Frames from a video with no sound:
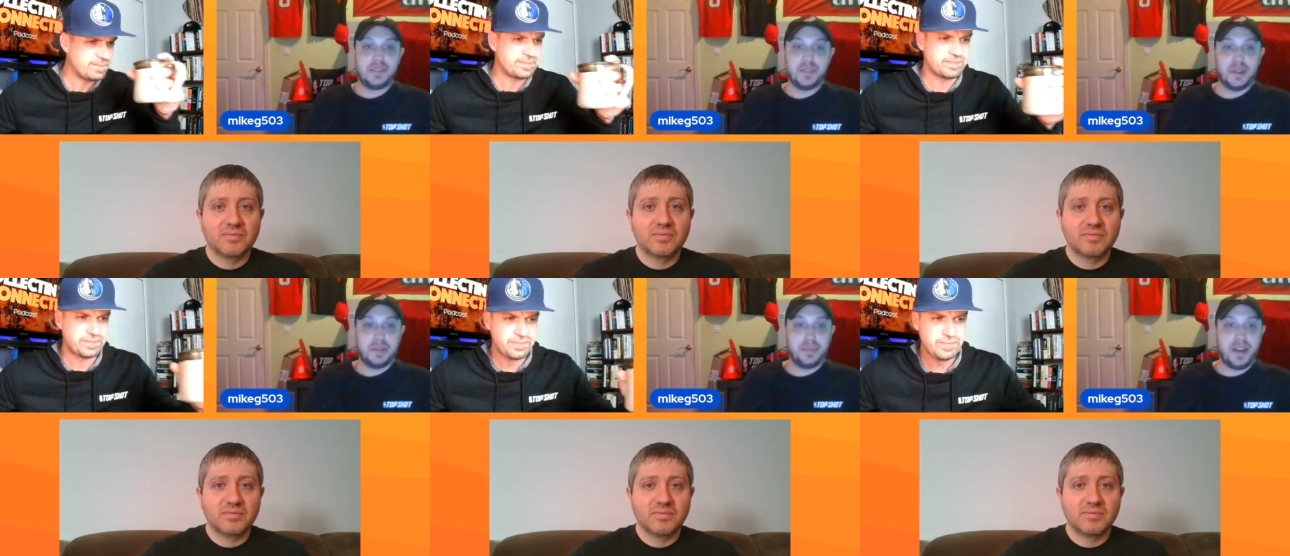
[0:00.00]

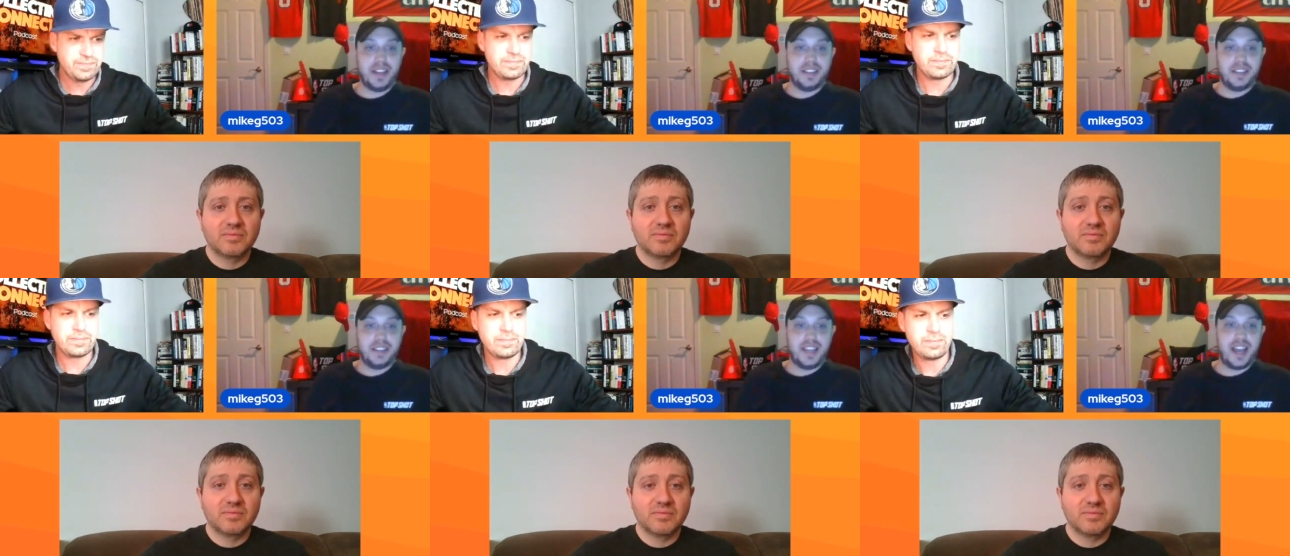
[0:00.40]
Speaker 1: Uh, my
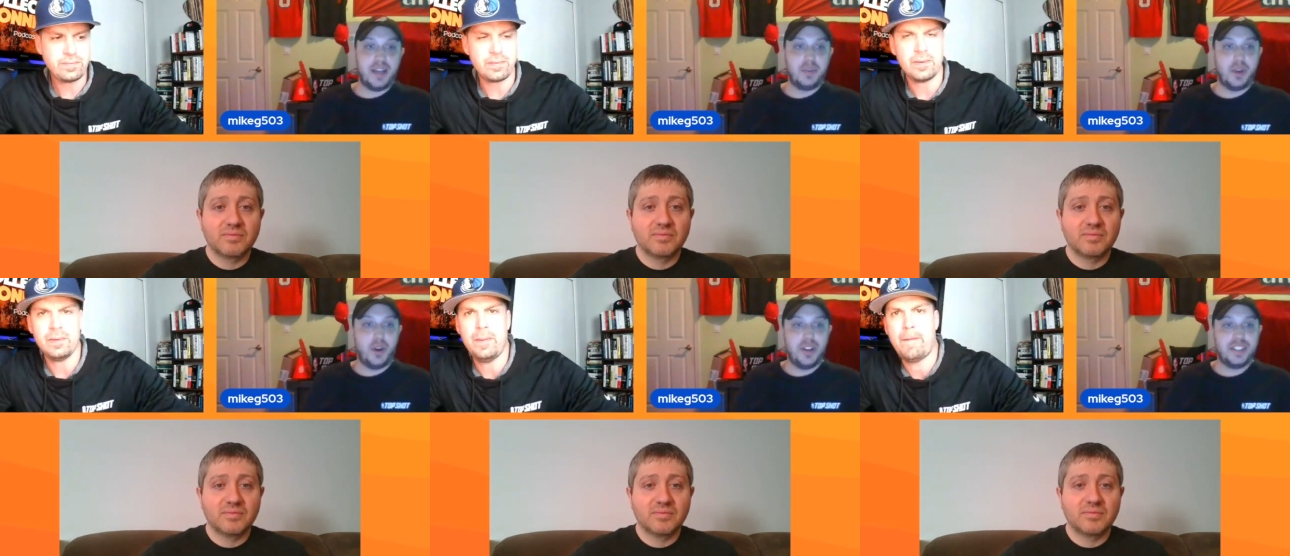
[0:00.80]
dad would
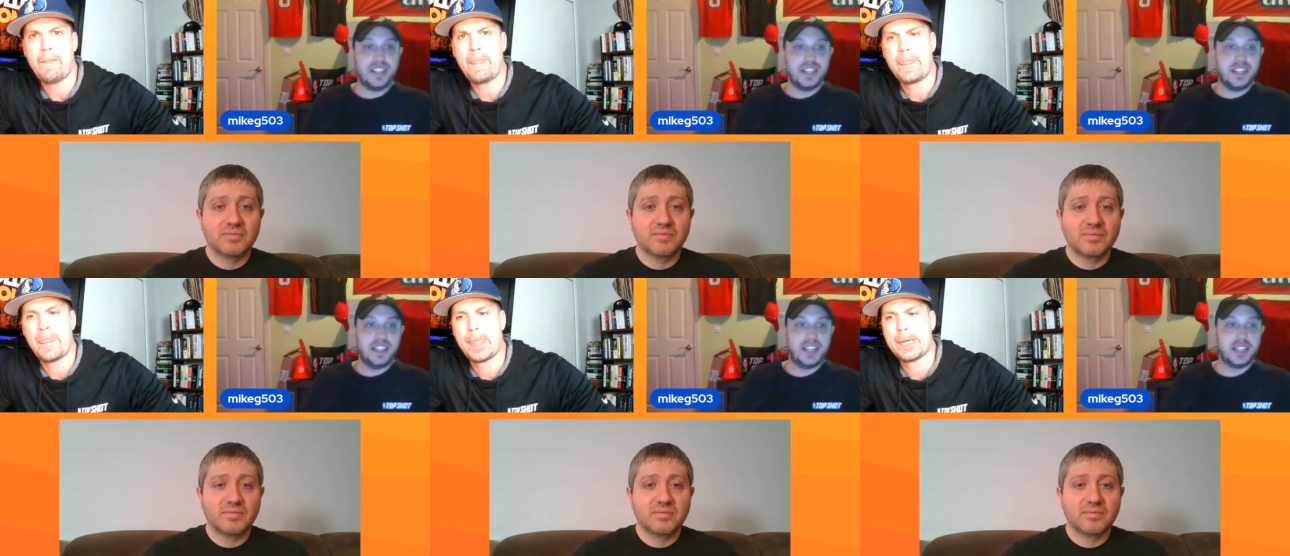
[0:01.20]
always get
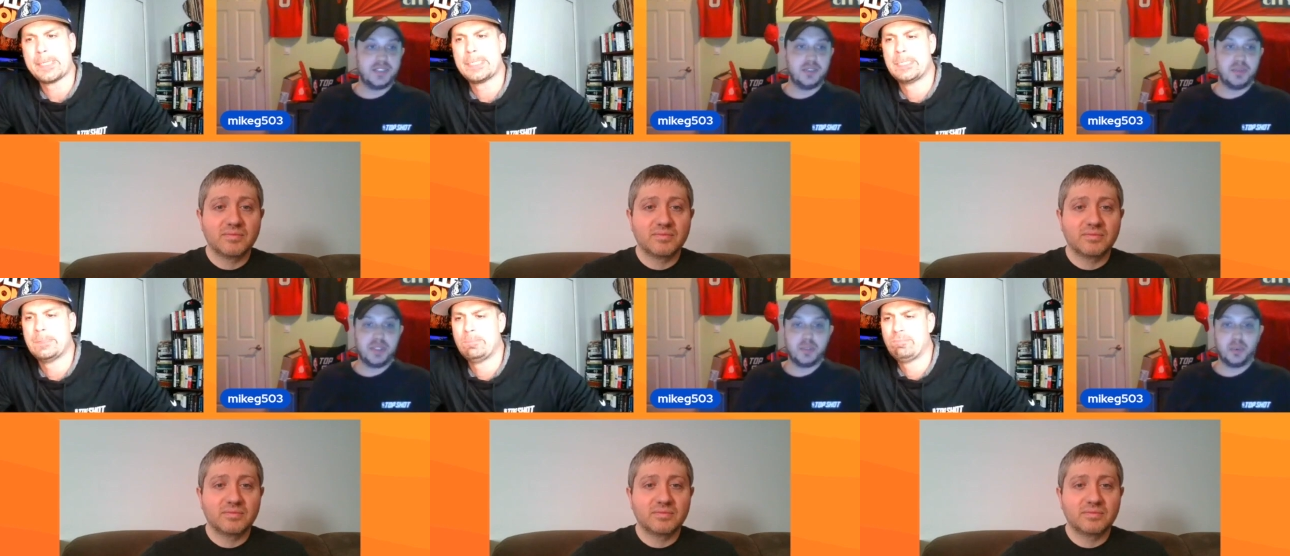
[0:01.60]
tickets from
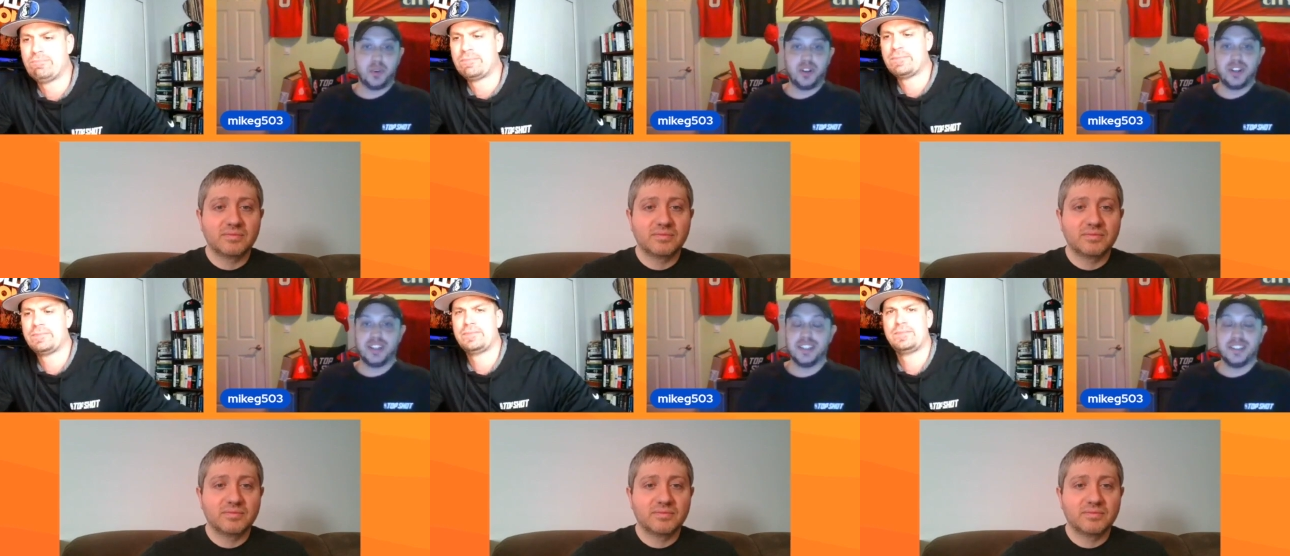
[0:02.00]
his
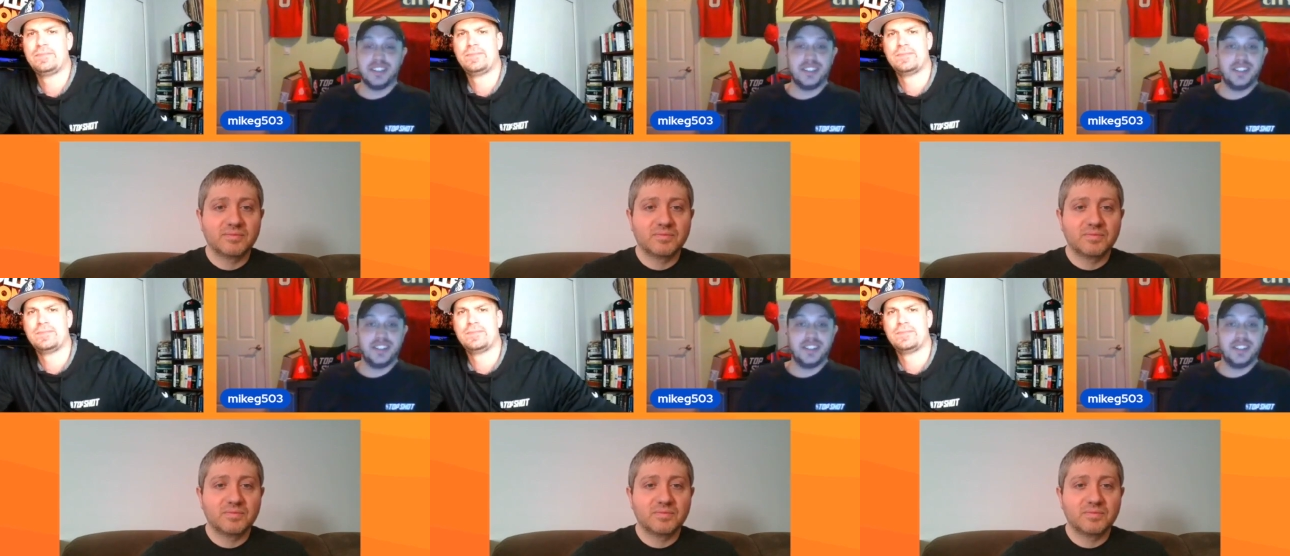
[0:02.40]
work, and